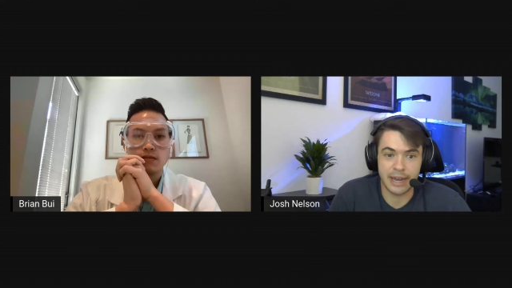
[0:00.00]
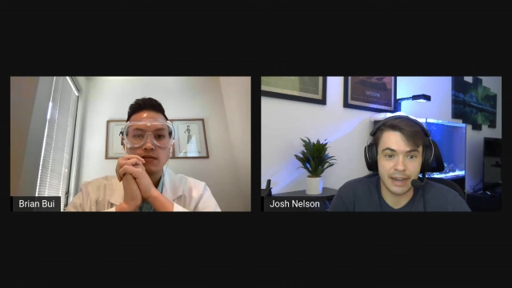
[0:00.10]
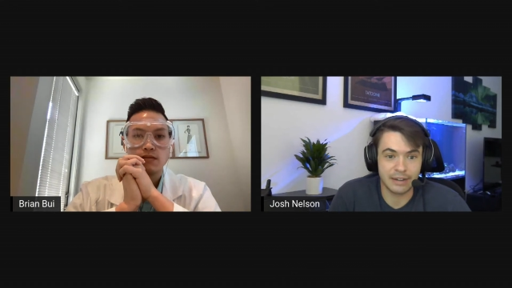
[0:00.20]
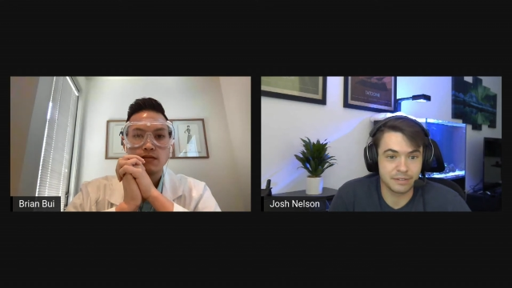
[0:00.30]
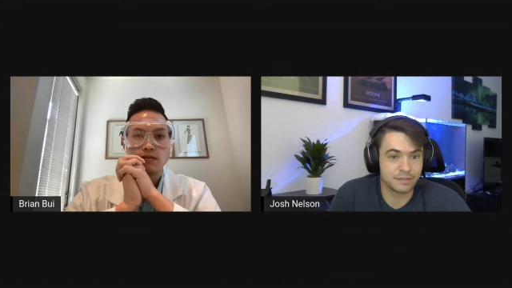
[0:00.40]

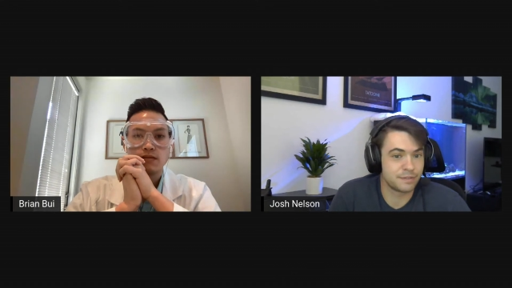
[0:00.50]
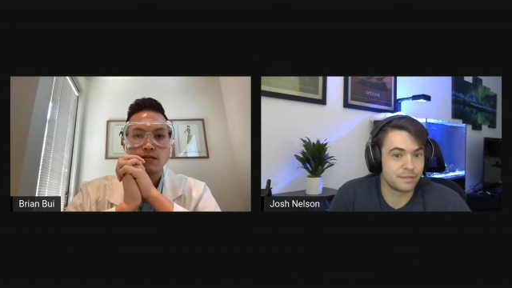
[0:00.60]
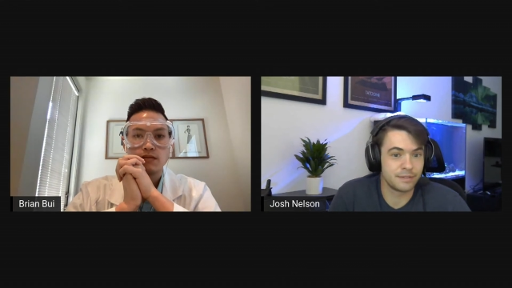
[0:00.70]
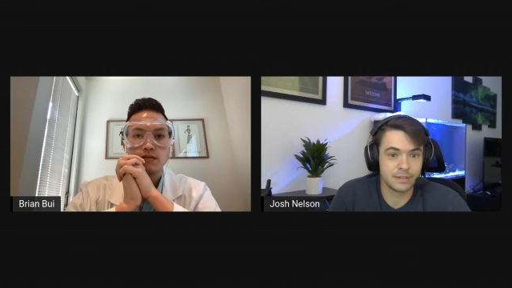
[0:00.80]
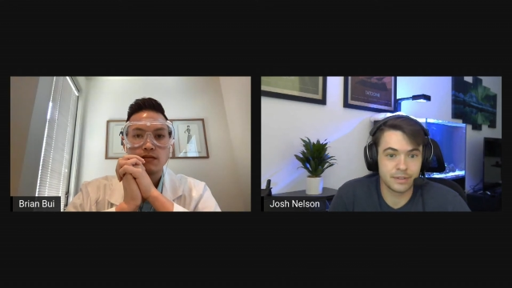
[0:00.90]
Speaker 1: have
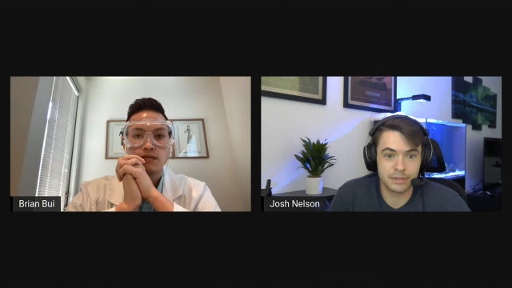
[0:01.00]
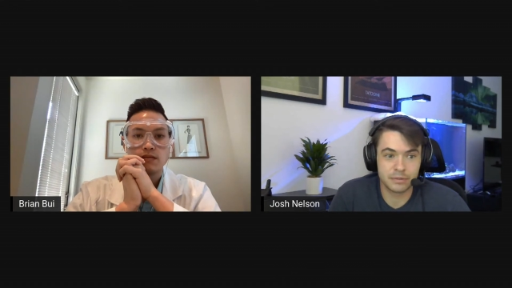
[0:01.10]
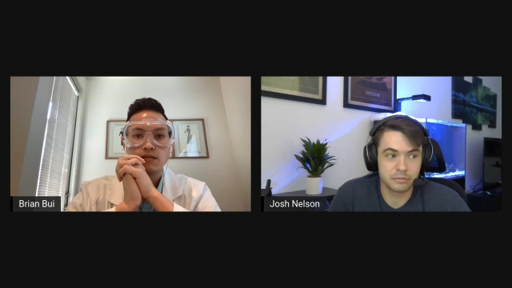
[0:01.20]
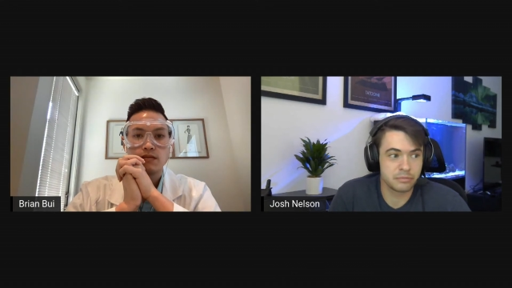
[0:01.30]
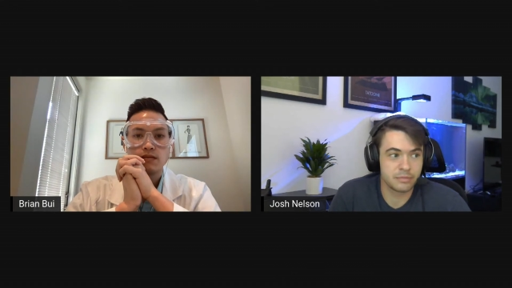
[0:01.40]

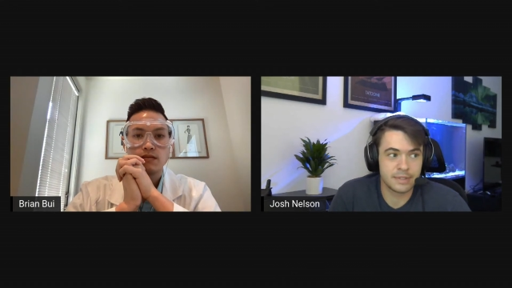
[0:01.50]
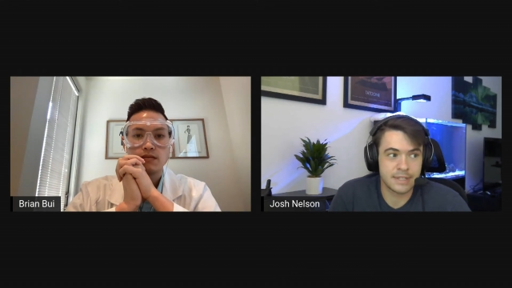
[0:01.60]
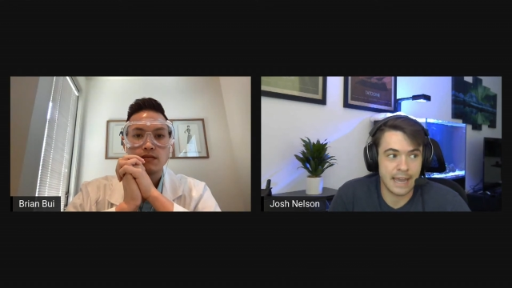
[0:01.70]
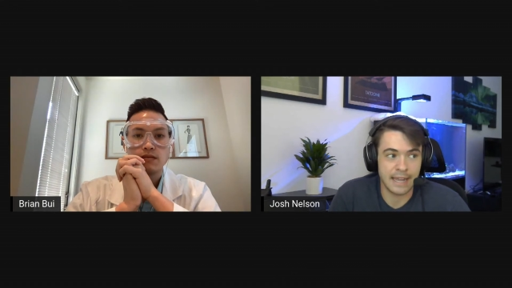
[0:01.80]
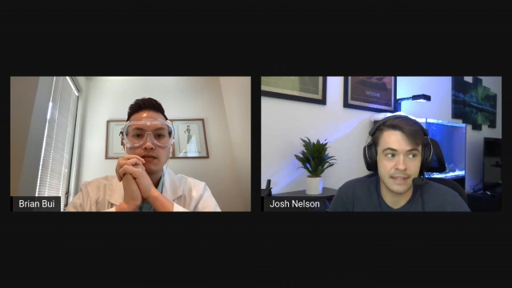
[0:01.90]

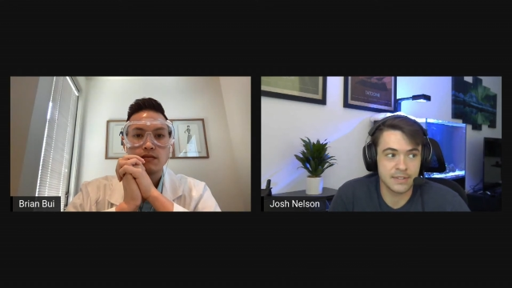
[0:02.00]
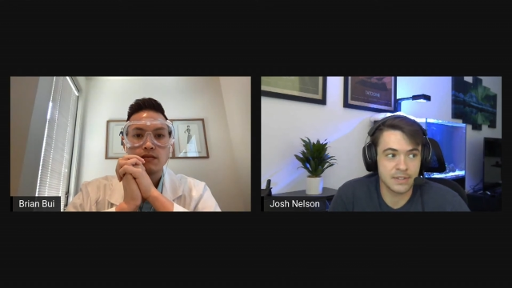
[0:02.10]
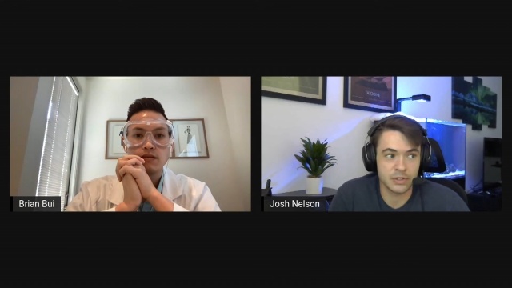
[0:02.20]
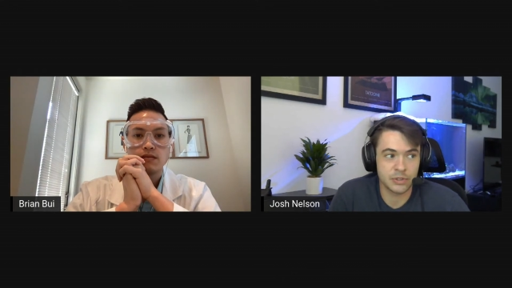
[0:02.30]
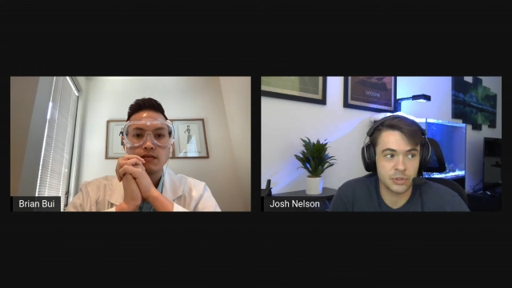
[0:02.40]
tens
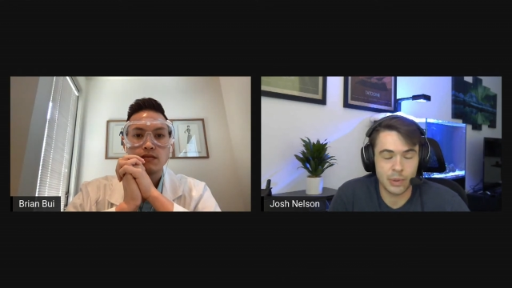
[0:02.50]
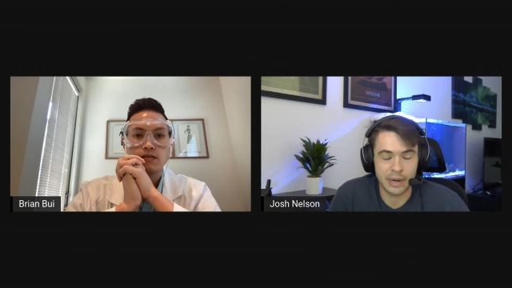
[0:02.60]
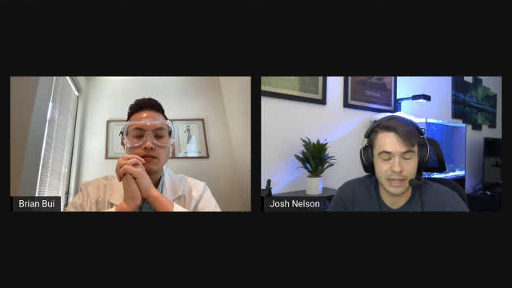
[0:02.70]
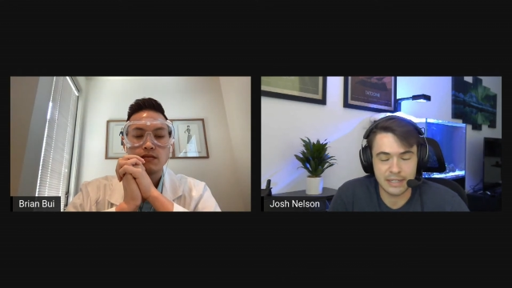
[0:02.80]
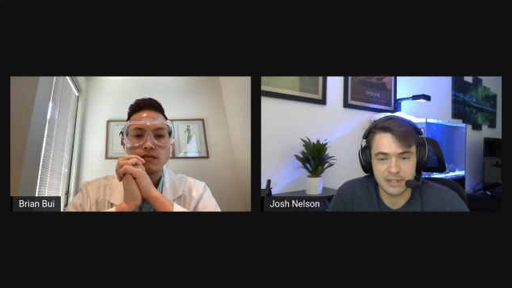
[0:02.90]
and
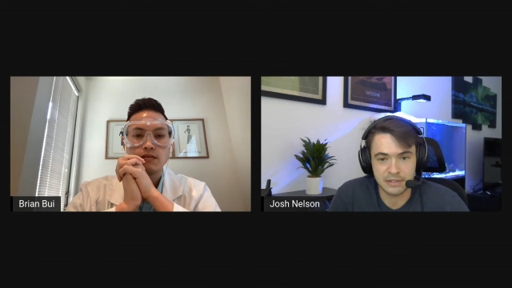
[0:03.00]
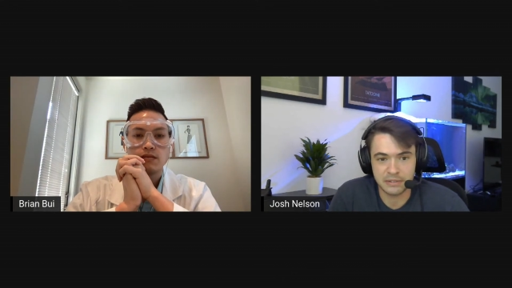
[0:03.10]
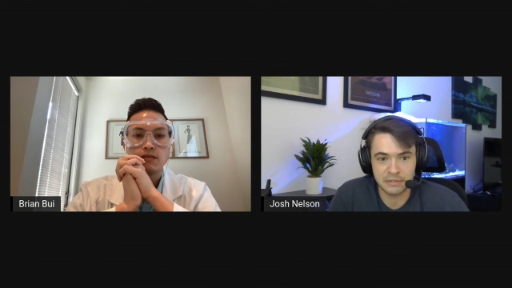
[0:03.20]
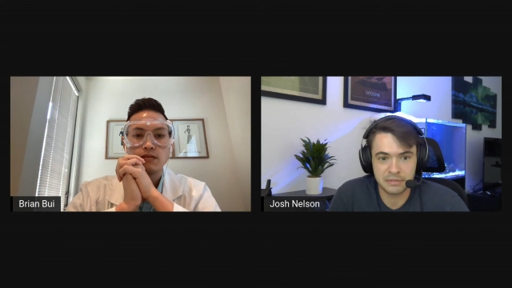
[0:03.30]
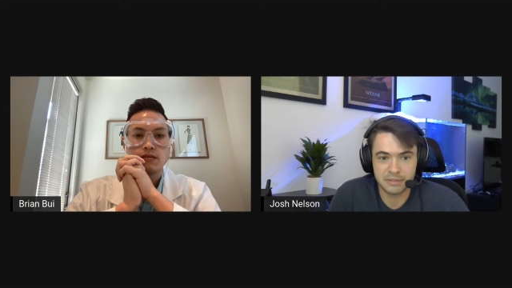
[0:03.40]
twenties
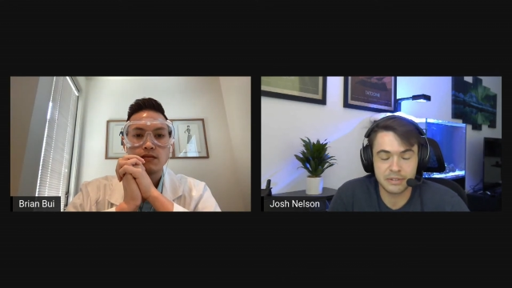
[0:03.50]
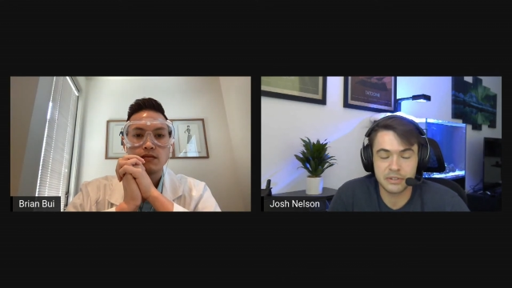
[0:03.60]
and